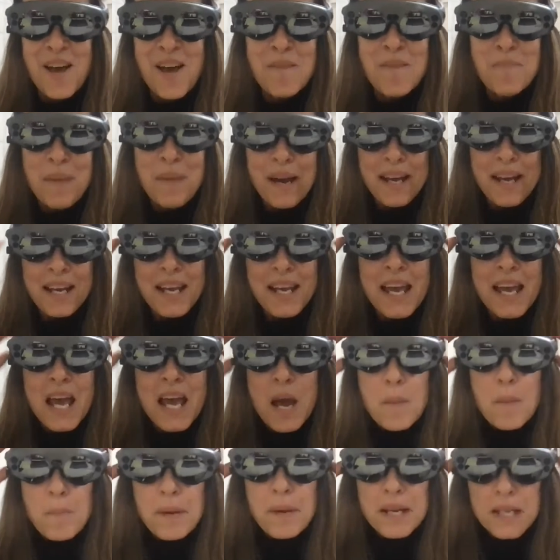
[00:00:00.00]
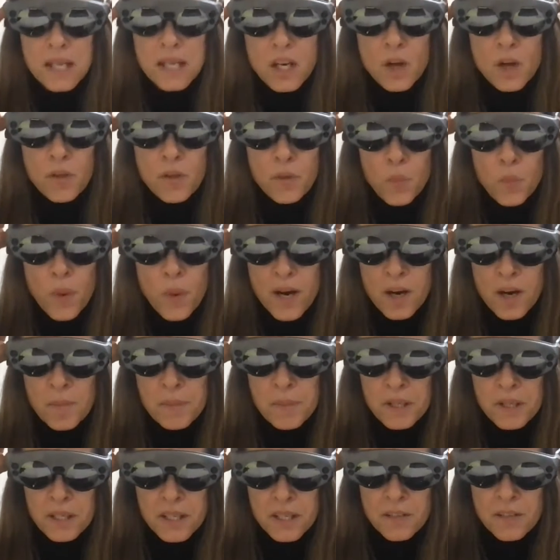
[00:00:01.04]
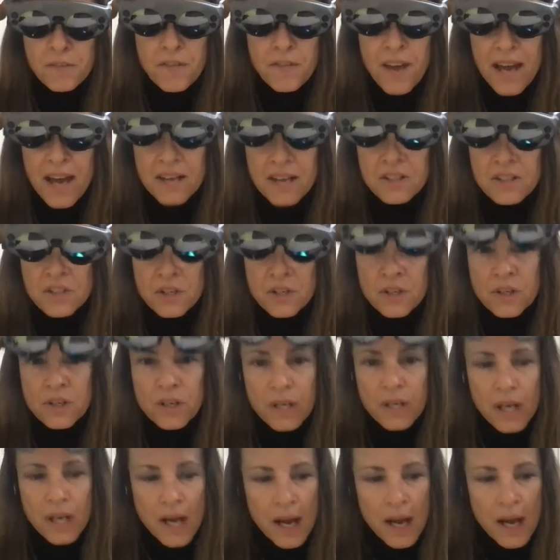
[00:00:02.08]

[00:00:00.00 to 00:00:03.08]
But the wearability factor,